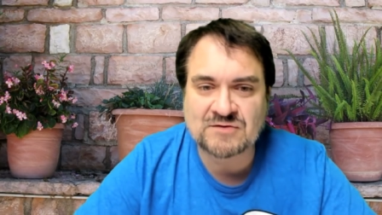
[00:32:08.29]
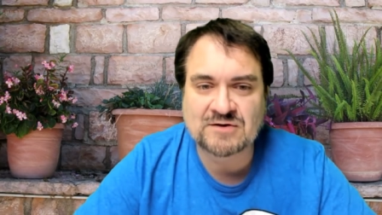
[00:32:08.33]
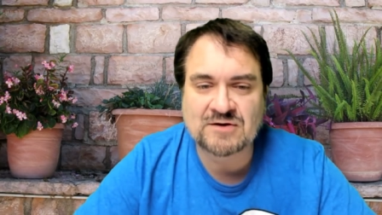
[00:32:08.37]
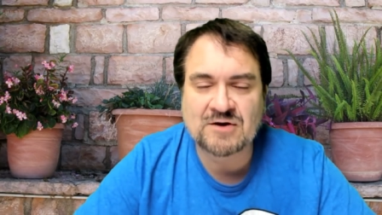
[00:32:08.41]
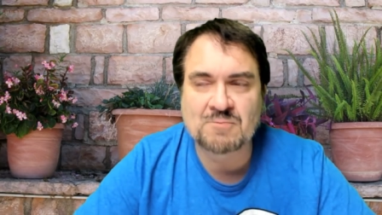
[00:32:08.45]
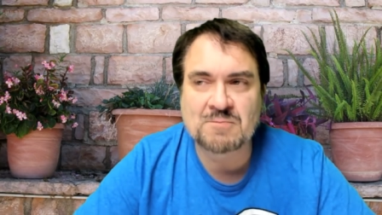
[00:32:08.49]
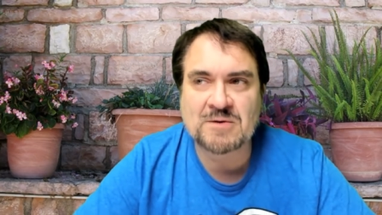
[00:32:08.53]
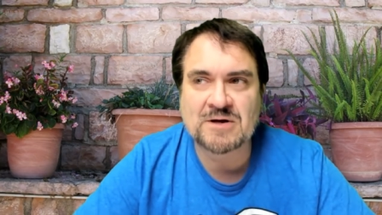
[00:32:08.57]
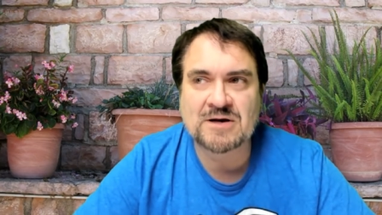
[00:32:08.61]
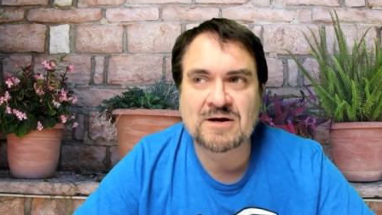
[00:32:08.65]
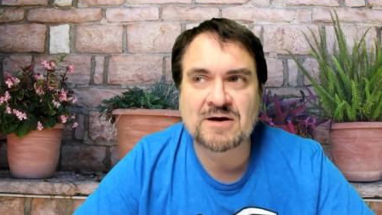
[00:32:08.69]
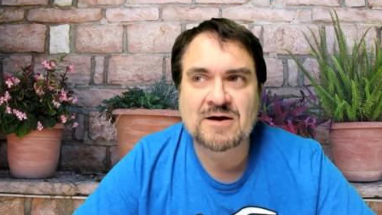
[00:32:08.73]
I
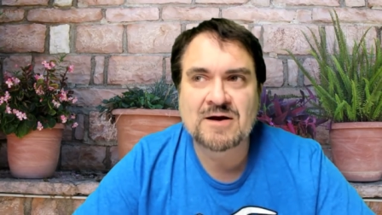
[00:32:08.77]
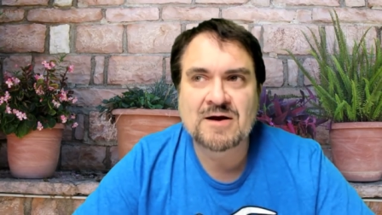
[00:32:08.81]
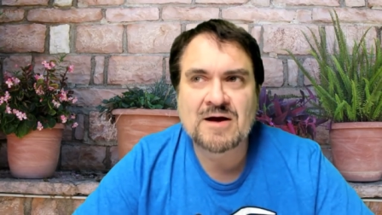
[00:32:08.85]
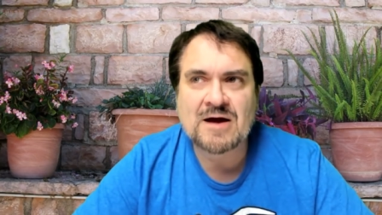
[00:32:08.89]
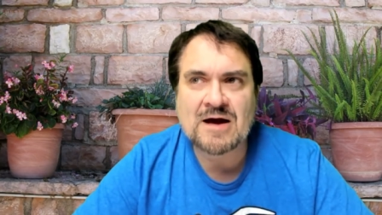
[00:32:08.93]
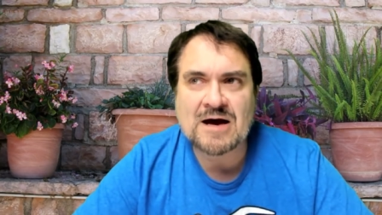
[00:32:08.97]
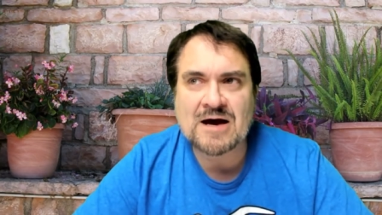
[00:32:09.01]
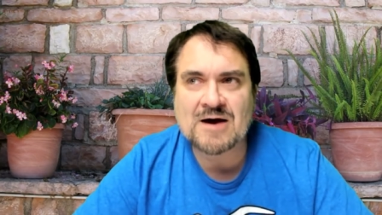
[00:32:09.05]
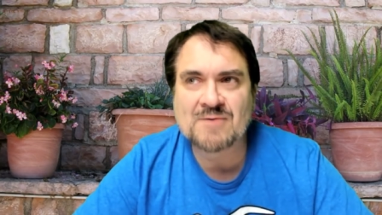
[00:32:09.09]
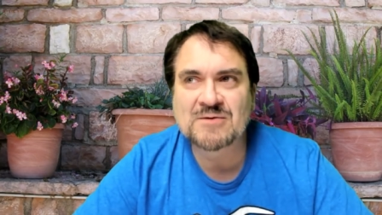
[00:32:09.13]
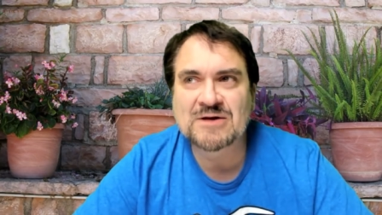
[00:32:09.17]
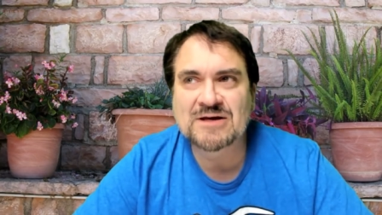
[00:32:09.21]
know
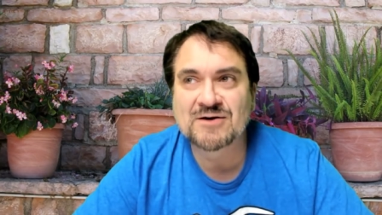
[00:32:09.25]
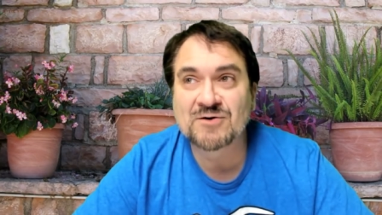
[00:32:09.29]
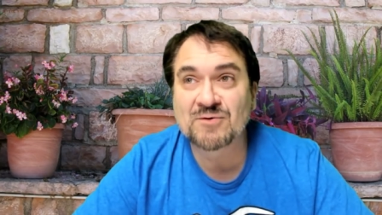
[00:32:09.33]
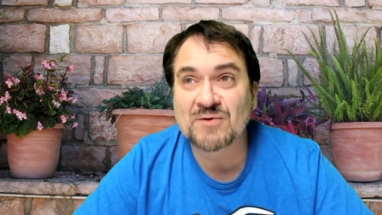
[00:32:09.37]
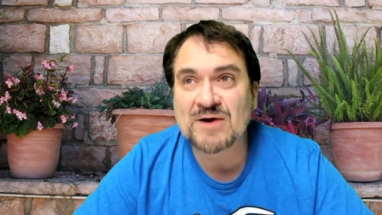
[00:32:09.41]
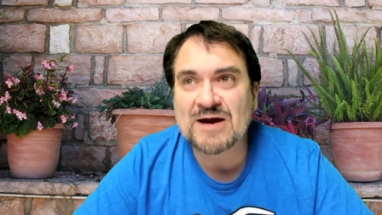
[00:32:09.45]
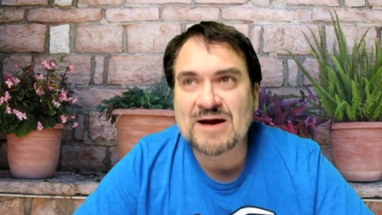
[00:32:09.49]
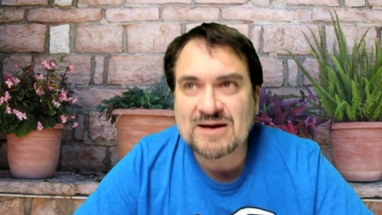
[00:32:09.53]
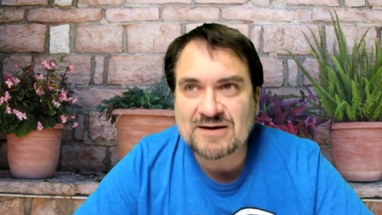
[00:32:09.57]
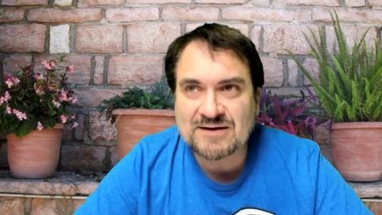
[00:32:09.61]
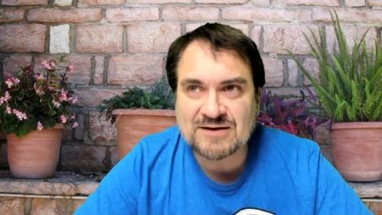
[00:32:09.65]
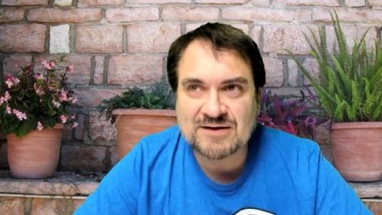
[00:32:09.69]
how many
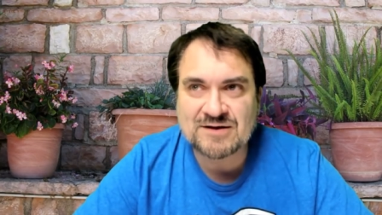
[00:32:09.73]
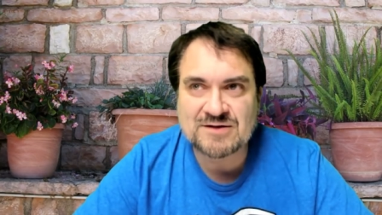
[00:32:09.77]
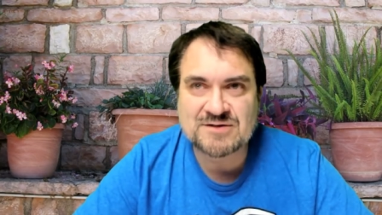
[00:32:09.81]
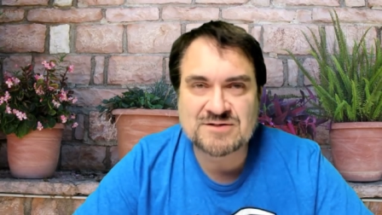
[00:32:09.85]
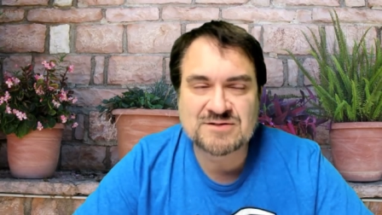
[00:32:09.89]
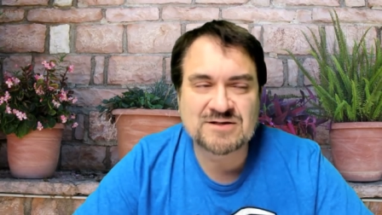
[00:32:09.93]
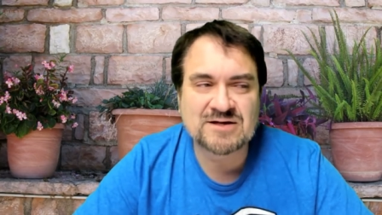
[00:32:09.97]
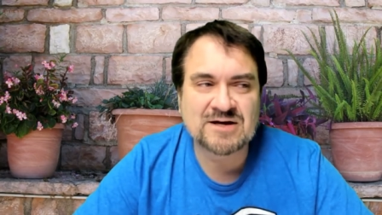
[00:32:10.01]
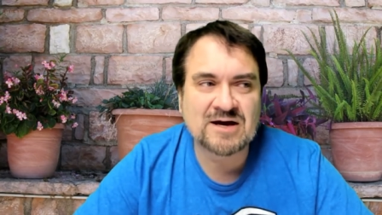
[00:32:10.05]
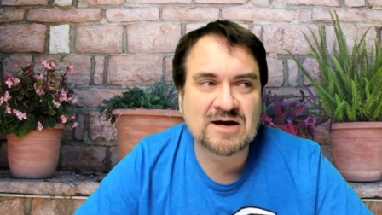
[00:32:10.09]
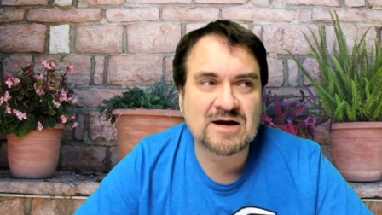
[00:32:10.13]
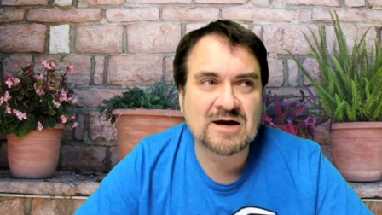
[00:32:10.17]
grandkids
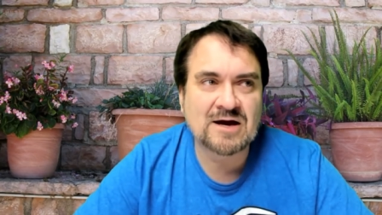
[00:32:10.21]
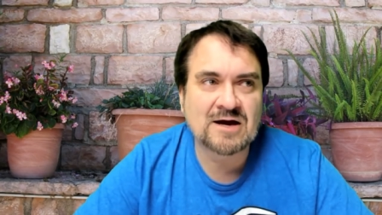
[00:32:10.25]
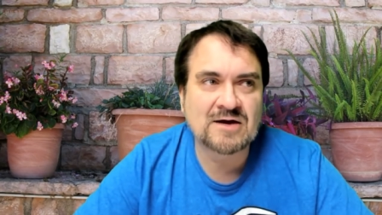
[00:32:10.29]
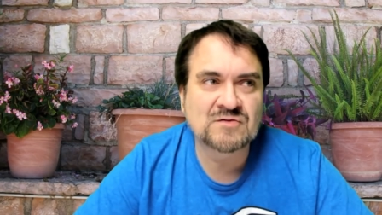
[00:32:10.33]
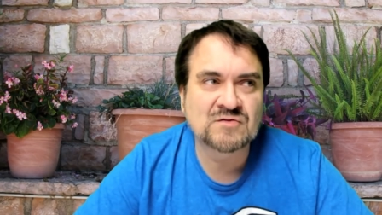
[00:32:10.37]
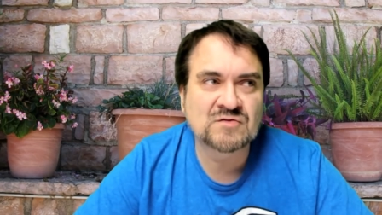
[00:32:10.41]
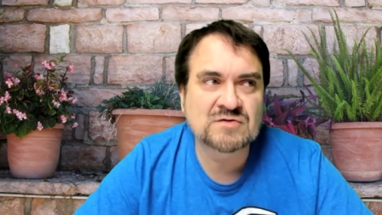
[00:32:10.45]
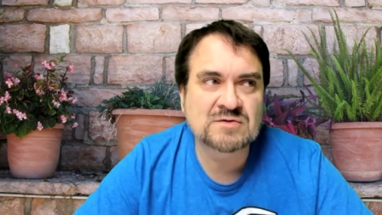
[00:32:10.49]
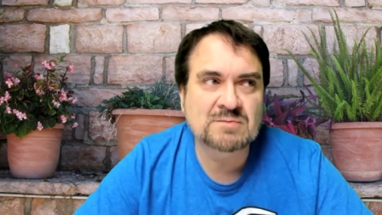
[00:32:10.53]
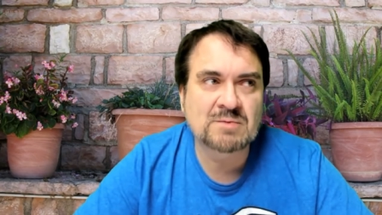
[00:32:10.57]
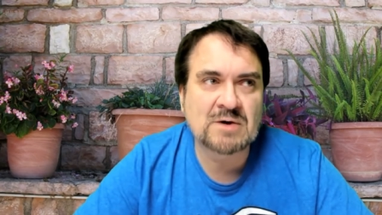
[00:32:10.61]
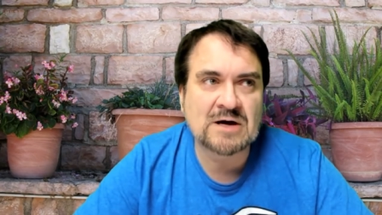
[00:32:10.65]
she
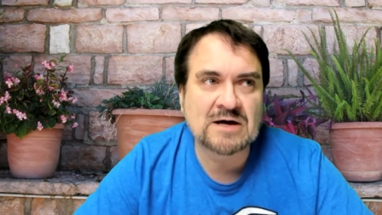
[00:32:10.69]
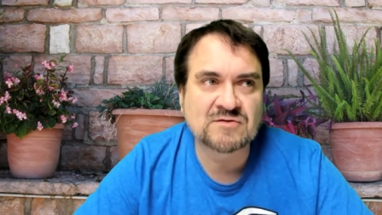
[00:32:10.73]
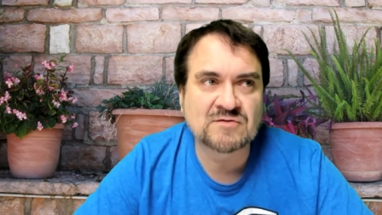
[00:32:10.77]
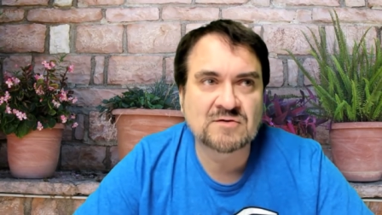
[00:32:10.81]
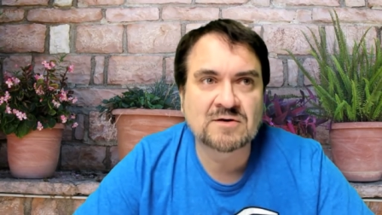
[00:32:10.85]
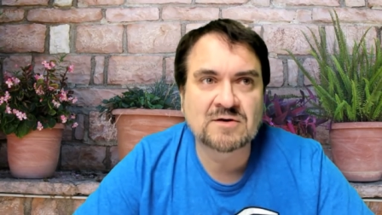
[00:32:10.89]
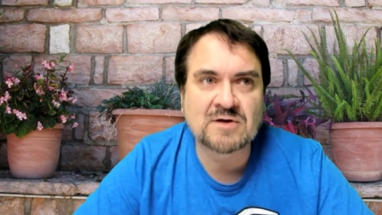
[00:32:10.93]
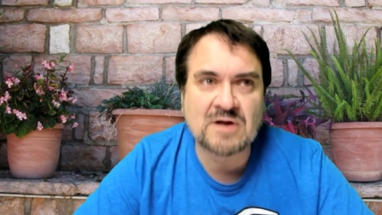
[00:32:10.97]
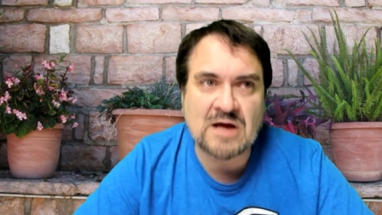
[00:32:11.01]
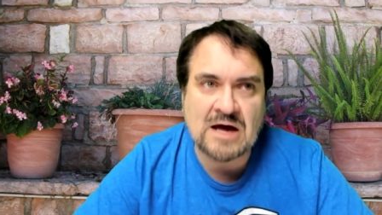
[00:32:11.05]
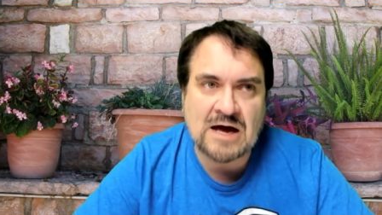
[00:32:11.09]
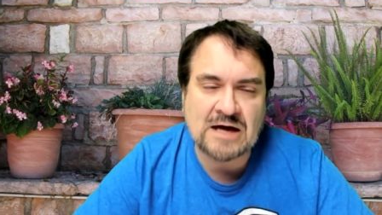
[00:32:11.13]
has. She buys
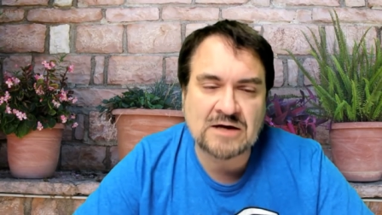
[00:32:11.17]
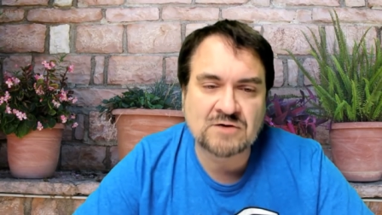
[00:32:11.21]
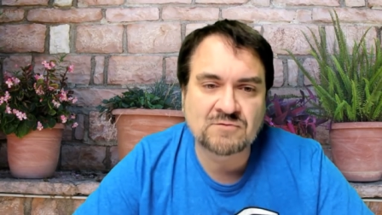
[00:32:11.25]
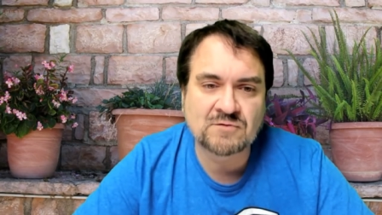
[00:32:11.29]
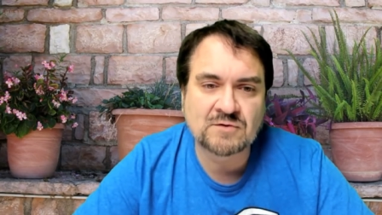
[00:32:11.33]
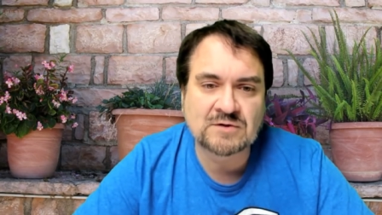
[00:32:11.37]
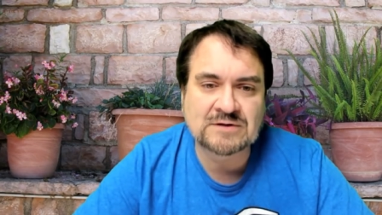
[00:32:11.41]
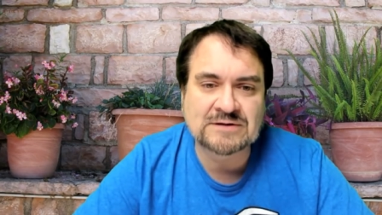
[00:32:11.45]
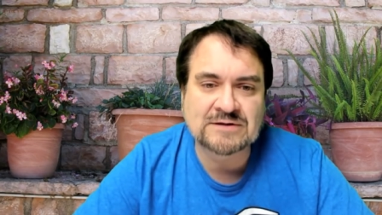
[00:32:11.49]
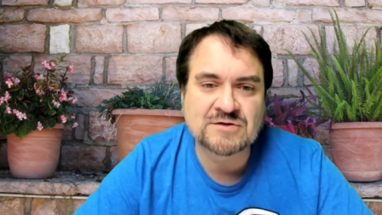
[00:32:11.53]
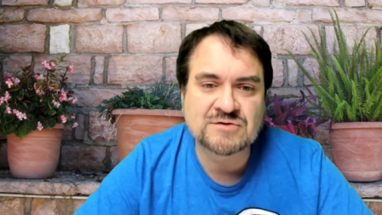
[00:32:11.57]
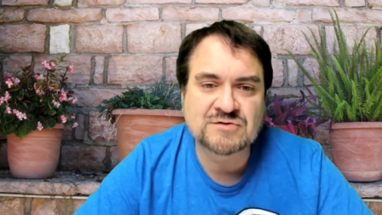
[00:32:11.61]
a lot of
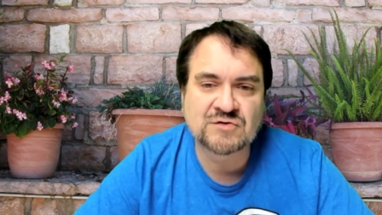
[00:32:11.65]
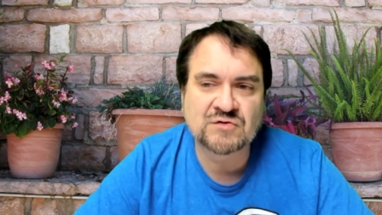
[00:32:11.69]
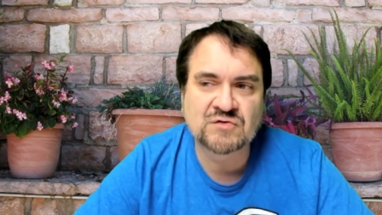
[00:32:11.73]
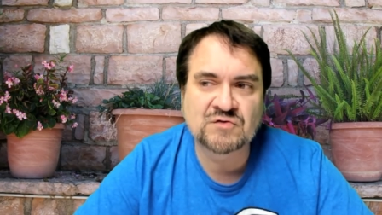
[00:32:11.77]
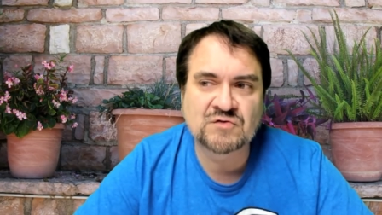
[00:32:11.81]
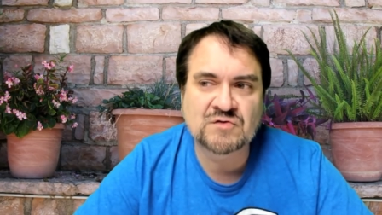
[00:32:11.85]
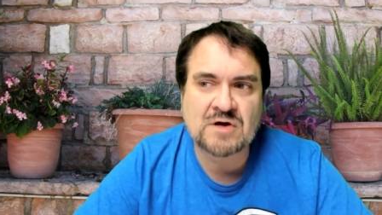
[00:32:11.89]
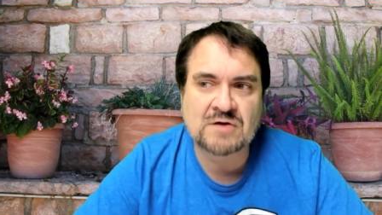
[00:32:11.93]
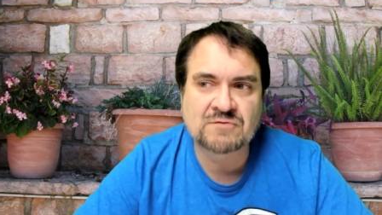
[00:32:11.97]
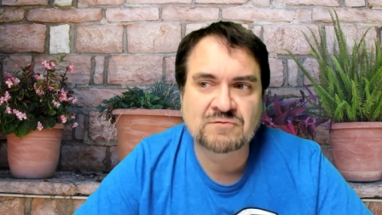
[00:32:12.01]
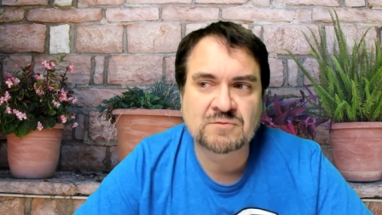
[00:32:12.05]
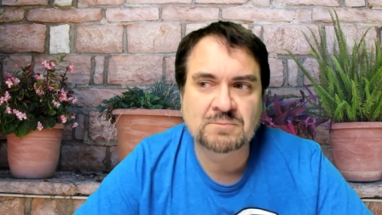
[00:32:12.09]
religious
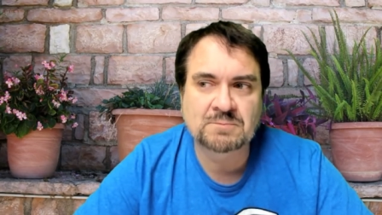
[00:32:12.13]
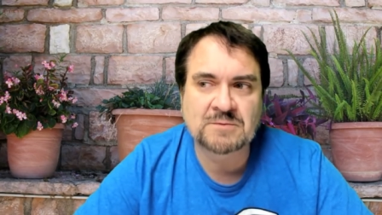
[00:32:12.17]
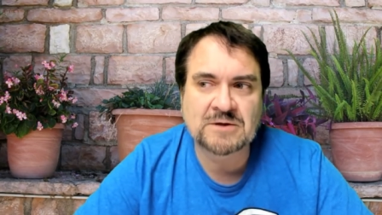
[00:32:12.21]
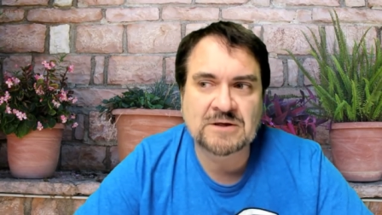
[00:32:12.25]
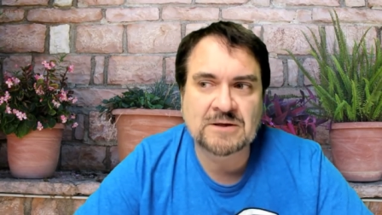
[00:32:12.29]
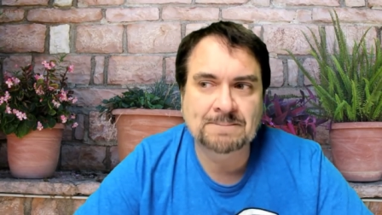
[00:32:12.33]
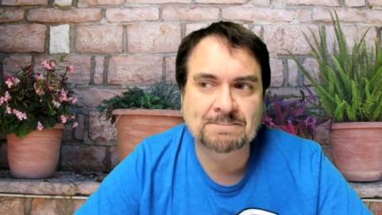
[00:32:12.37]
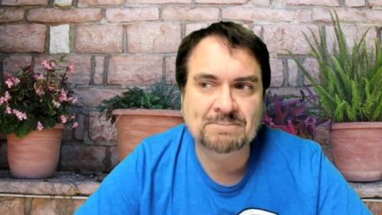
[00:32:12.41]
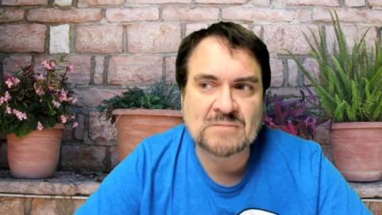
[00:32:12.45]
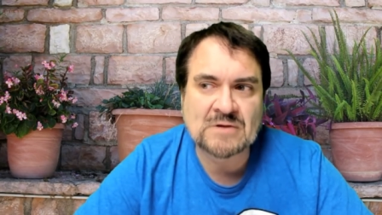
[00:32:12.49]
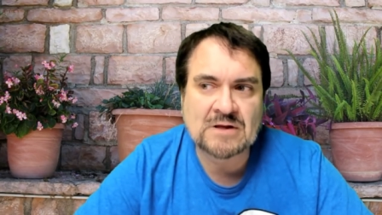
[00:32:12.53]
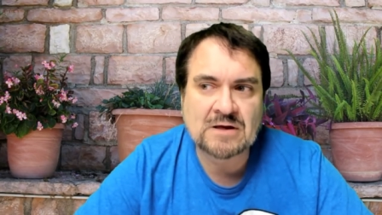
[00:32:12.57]
stuff for
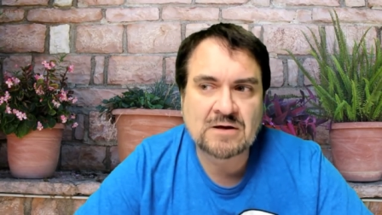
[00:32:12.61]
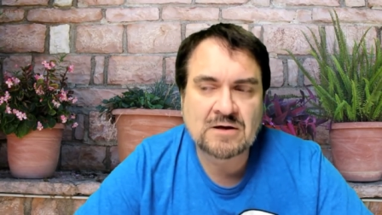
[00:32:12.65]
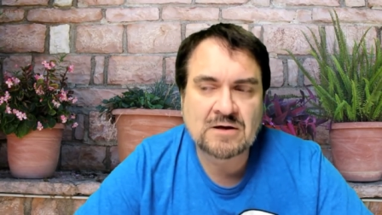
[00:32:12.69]
me.